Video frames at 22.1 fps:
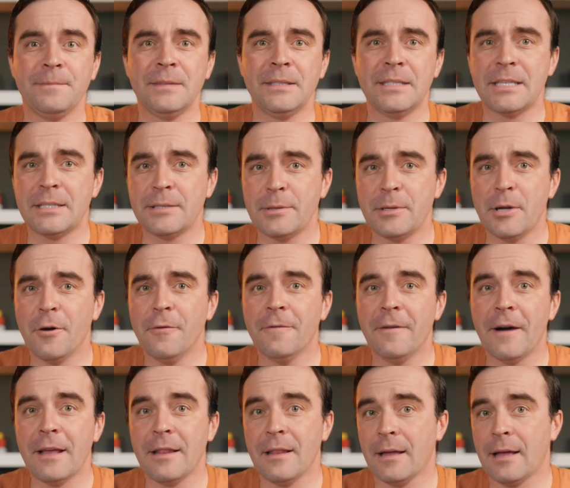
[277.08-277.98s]
Since we know
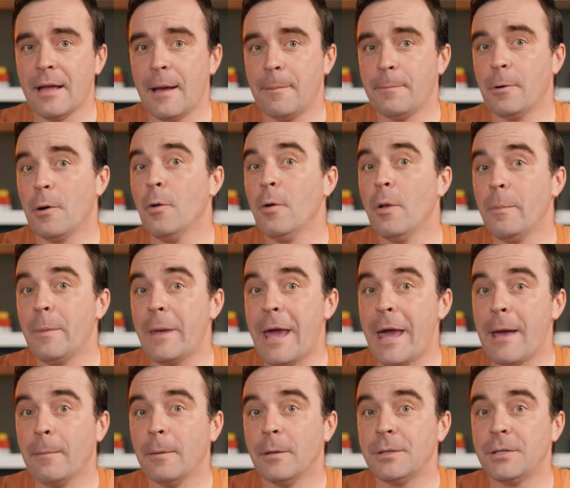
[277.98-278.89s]
Final Cut Pro will be
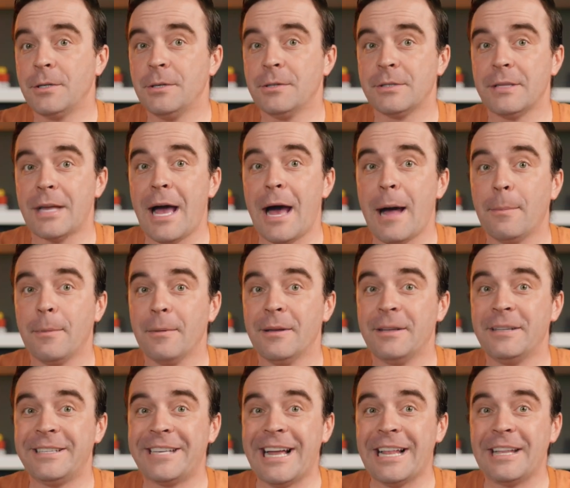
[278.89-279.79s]
able to use Apple
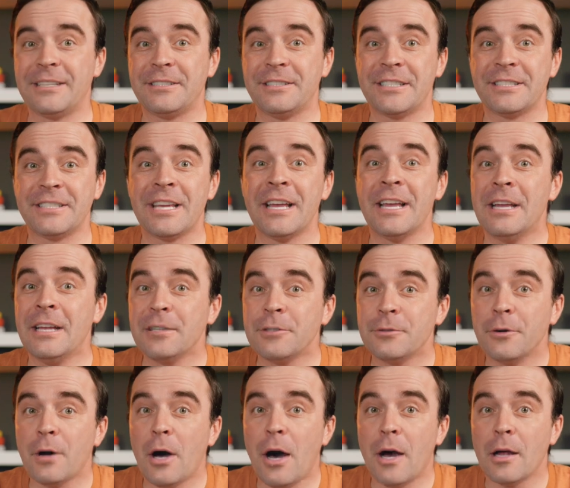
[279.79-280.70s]
Intelligence
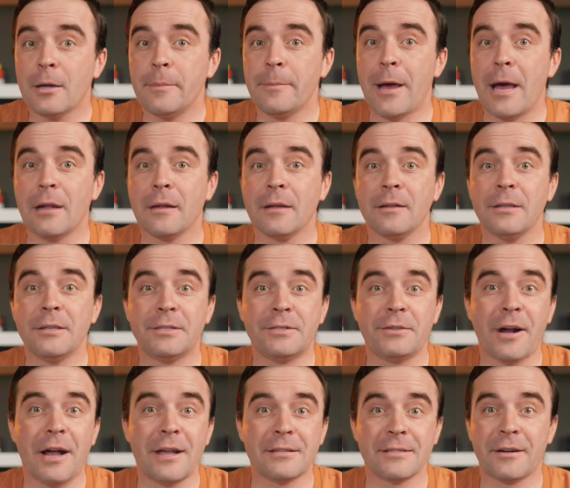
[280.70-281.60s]
to automatically
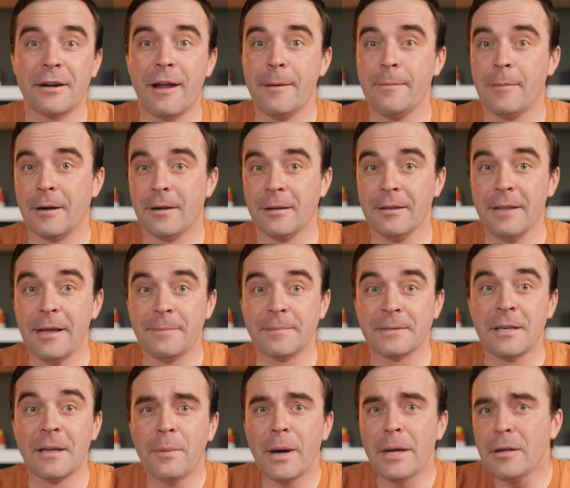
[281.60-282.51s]
transcribe our
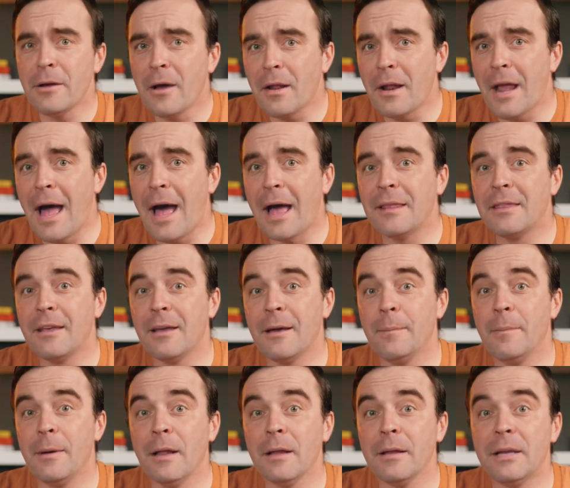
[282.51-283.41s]
clips, why not add the
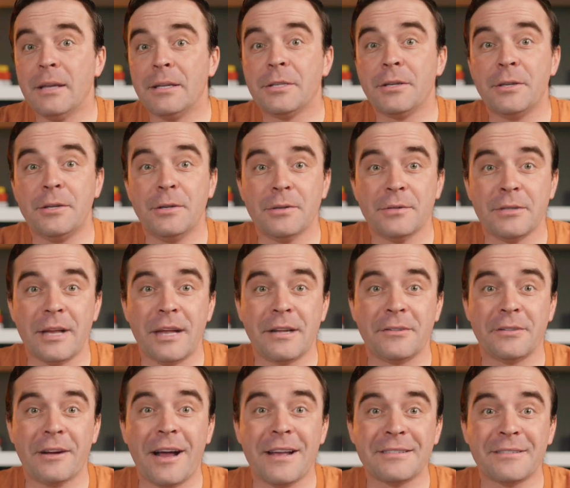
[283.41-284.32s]
ability to use that
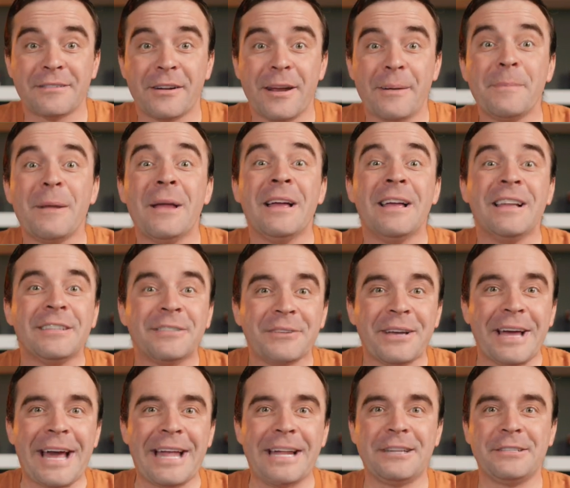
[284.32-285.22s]
transcript
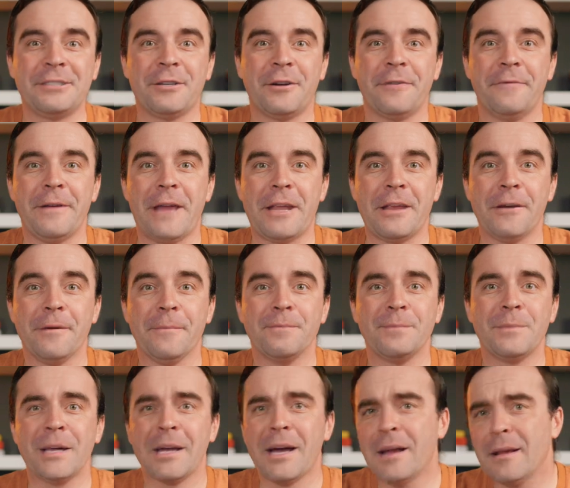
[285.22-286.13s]
to edit your video?
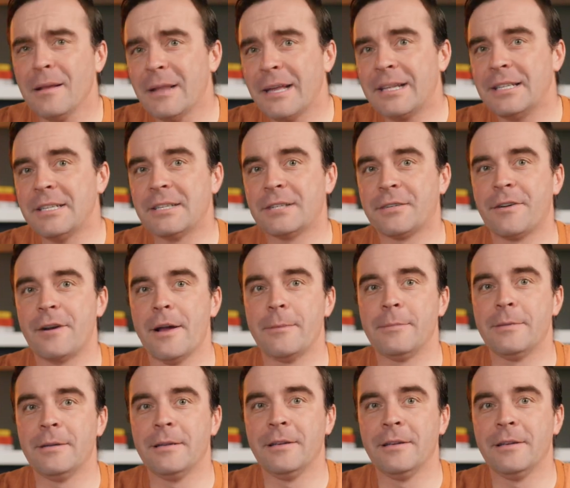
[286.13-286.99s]
Kind of like Descript.